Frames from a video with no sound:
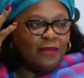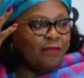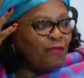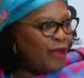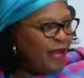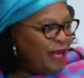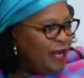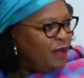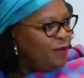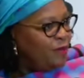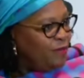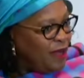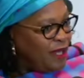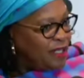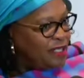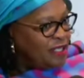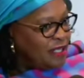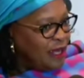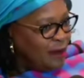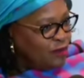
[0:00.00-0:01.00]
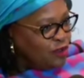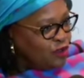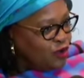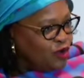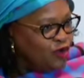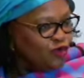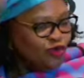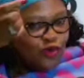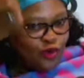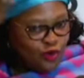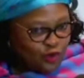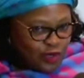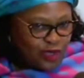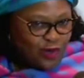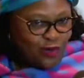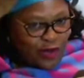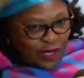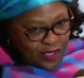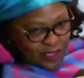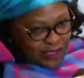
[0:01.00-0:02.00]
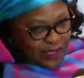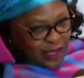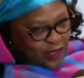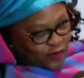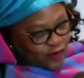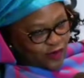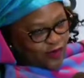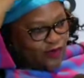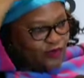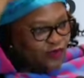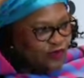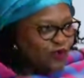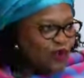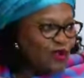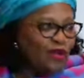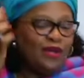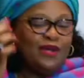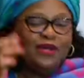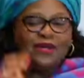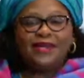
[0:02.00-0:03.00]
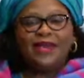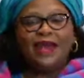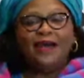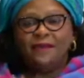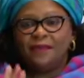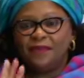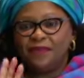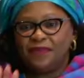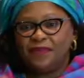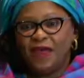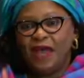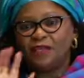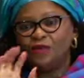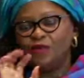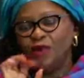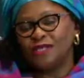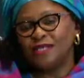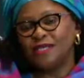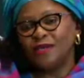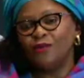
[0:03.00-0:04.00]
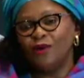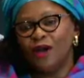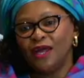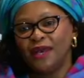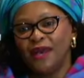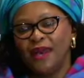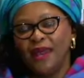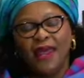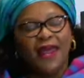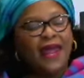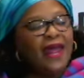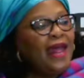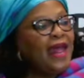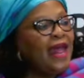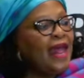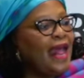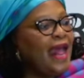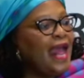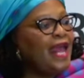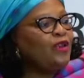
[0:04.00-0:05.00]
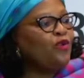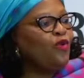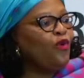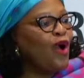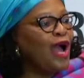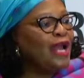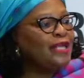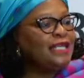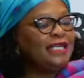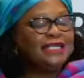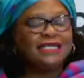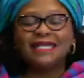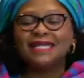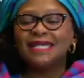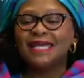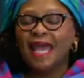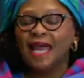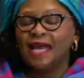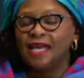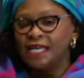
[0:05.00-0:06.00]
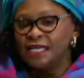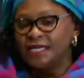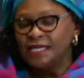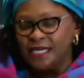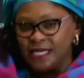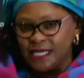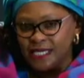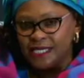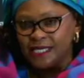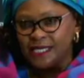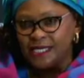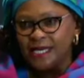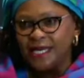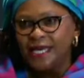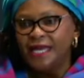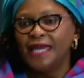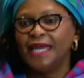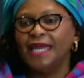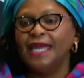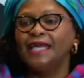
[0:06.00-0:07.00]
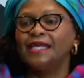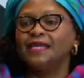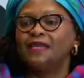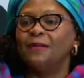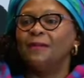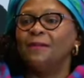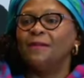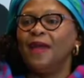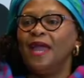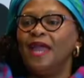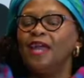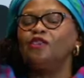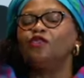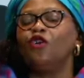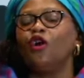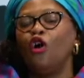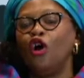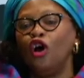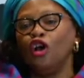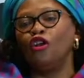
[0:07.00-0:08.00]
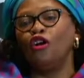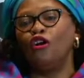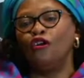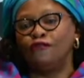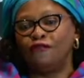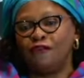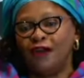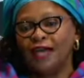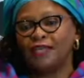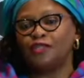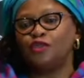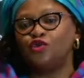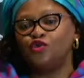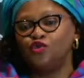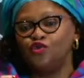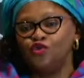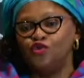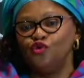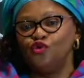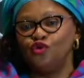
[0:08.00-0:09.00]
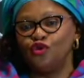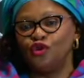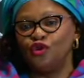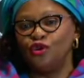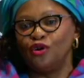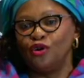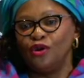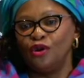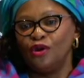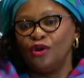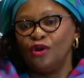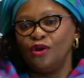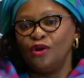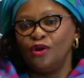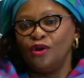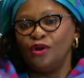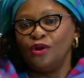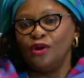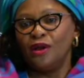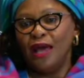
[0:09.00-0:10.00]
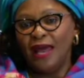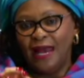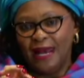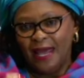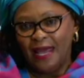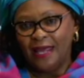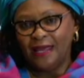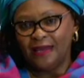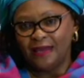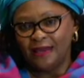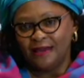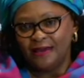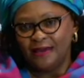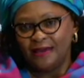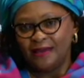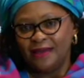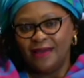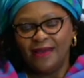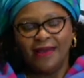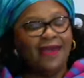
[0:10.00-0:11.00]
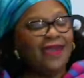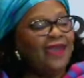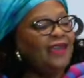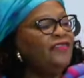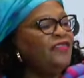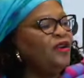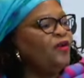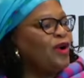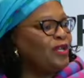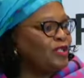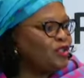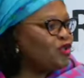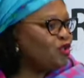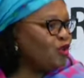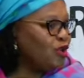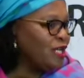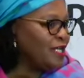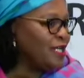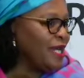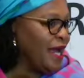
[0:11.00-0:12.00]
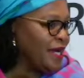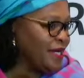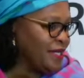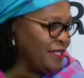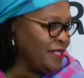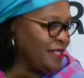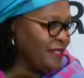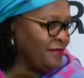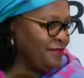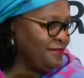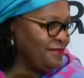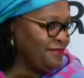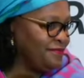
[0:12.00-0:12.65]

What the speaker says: Ben and Betty, I'm sure you know, the ones that you do. Yeah, that was the one. And what it really did, it made all of us to look alike, and there was solidarity.